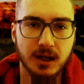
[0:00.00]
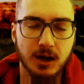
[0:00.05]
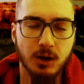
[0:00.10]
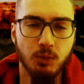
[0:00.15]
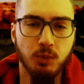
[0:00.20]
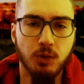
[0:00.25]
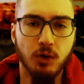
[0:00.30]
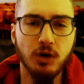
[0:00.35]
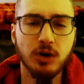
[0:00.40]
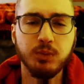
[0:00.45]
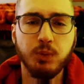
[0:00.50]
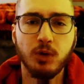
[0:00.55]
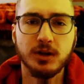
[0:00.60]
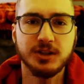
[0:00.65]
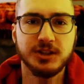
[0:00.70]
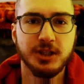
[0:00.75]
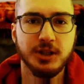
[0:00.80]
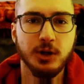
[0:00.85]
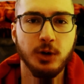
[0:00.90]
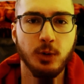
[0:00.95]
World War
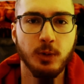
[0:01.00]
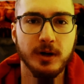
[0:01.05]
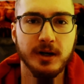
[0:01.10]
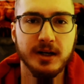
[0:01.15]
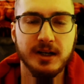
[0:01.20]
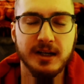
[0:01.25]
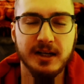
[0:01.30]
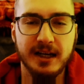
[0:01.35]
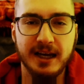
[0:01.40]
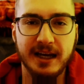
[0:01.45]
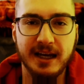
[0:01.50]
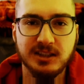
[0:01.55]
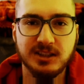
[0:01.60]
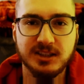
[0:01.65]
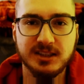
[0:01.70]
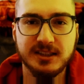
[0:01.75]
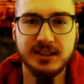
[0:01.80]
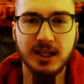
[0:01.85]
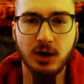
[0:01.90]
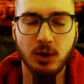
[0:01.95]
II
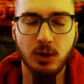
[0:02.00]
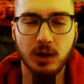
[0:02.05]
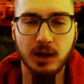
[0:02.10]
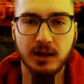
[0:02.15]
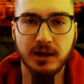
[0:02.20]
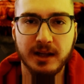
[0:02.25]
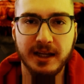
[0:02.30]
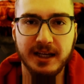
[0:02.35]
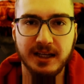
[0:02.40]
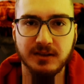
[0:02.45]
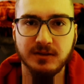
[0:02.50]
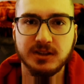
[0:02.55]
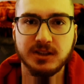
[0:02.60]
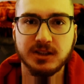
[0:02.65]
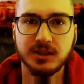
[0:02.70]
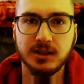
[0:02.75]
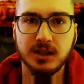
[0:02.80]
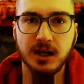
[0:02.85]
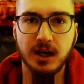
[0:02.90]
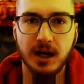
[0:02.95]
still
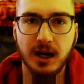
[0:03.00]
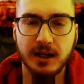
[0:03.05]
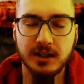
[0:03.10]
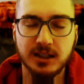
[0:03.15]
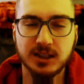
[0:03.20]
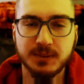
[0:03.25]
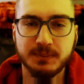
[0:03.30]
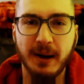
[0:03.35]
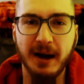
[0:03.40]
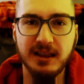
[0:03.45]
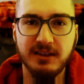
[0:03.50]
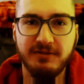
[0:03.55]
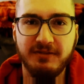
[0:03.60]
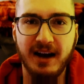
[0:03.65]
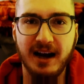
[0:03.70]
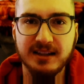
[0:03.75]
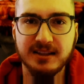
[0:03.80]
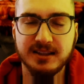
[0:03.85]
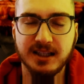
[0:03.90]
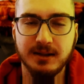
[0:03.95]
lives, despite the
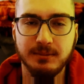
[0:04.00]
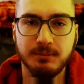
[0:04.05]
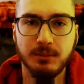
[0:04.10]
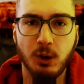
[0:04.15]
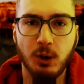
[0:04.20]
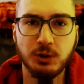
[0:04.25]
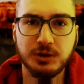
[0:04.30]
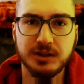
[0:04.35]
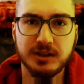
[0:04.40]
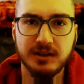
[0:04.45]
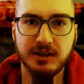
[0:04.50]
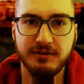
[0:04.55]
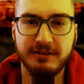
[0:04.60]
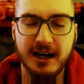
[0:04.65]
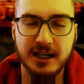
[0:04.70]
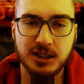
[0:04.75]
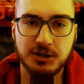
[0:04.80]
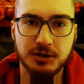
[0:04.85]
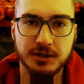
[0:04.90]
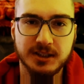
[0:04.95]
fact that most of the
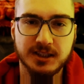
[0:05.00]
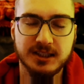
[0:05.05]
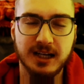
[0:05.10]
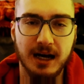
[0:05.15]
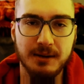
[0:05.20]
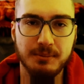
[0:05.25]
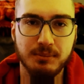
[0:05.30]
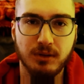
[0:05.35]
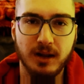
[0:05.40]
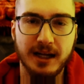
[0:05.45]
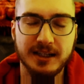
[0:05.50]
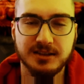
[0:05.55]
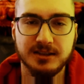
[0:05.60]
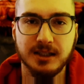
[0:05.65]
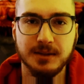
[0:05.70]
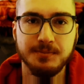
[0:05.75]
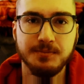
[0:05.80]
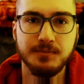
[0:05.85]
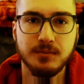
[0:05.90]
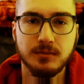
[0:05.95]
veterans, God bless
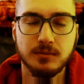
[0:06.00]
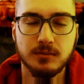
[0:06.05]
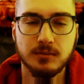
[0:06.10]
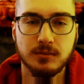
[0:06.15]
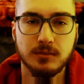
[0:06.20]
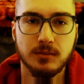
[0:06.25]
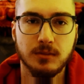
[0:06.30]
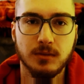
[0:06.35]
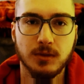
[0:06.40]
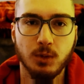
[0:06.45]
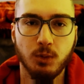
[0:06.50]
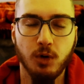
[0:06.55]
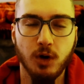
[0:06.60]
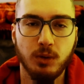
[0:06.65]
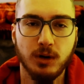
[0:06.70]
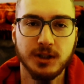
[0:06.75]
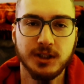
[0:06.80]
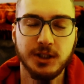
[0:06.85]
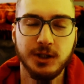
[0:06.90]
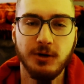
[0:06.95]
them, the World
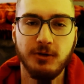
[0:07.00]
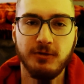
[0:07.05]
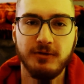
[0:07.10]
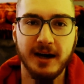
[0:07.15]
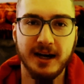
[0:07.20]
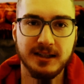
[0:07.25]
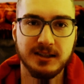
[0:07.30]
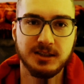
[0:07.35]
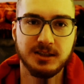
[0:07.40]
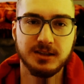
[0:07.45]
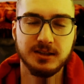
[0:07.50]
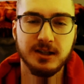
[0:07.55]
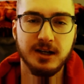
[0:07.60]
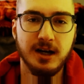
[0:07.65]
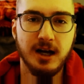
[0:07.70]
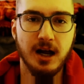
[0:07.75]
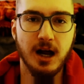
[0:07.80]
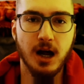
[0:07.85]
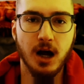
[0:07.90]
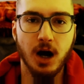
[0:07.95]
War II vets,
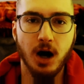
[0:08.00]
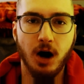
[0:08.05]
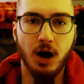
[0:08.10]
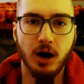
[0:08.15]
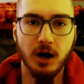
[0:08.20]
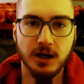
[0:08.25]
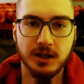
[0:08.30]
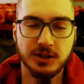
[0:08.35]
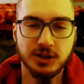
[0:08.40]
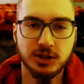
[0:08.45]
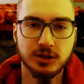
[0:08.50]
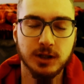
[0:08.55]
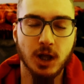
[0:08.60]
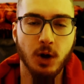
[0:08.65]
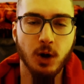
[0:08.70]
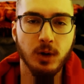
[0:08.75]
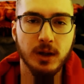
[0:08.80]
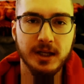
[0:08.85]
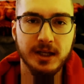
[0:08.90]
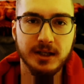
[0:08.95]
are
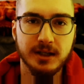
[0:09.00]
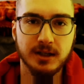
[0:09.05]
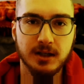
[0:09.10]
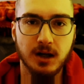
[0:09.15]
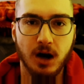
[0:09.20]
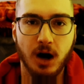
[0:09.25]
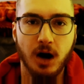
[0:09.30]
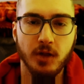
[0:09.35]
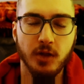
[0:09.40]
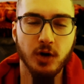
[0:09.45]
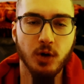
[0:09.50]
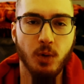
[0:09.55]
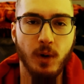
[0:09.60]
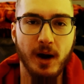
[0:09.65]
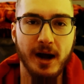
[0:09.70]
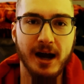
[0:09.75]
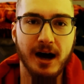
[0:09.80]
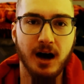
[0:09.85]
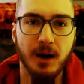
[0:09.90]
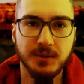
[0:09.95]
slowly on the
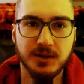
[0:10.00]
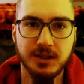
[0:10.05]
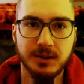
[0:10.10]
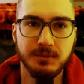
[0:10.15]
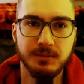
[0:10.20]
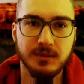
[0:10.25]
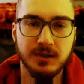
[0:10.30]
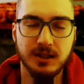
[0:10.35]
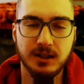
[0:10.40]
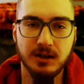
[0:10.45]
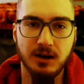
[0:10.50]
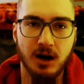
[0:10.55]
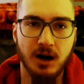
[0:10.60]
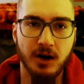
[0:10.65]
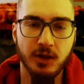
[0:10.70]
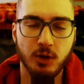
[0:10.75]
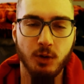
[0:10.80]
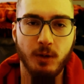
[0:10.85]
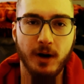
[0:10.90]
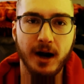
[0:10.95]
way off
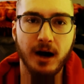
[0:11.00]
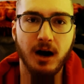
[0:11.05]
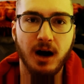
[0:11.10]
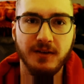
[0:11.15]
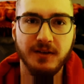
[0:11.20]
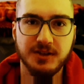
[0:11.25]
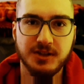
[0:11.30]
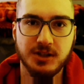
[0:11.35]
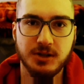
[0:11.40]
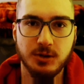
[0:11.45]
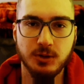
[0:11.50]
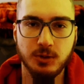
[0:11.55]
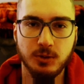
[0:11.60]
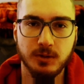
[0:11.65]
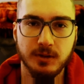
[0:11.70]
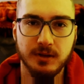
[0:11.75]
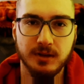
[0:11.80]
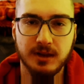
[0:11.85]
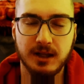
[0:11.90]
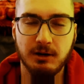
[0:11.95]

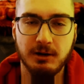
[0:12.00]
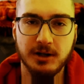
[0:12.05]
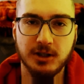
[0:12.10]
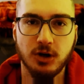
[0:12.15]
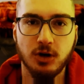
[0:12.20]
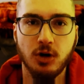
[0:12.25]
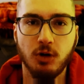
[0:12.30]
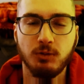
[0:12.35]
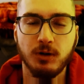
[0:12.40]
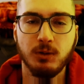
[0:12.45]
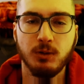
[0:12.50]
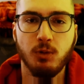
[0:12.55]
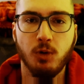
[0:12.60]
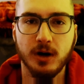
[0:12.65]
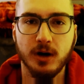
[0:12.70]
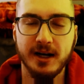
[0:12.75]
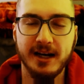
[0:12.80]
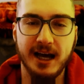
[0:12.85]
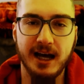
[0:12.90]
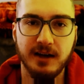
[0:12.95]
to their eternal
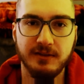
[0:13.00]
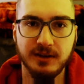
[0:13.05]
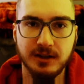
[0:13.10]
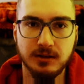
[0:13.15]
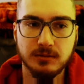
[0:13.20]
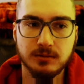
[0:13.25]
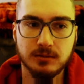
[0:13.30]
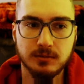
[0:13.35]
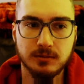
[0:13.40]
reward in heaven.